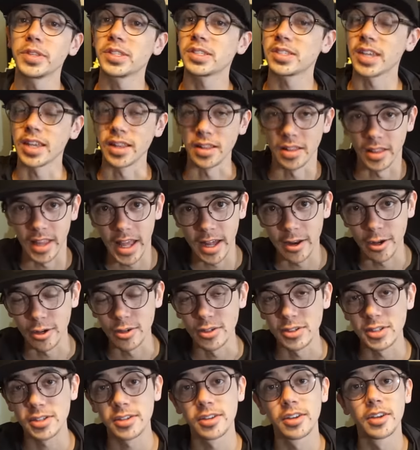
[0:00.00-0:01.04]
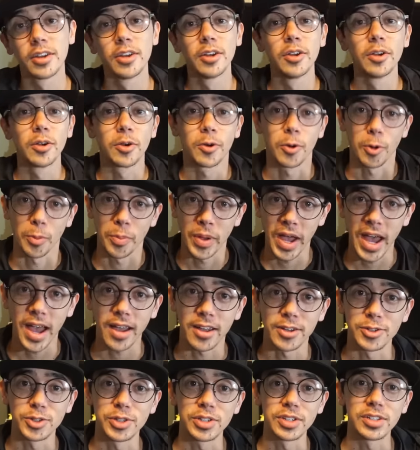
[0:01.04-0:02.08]
sent letters or
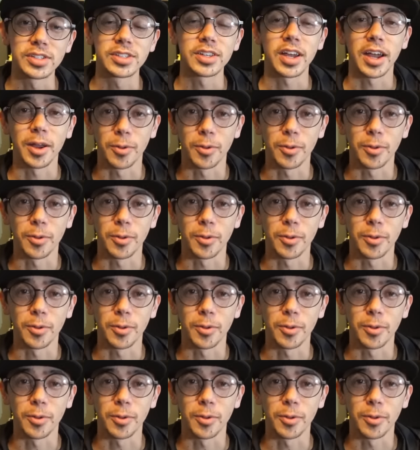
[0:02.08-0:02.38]
packages.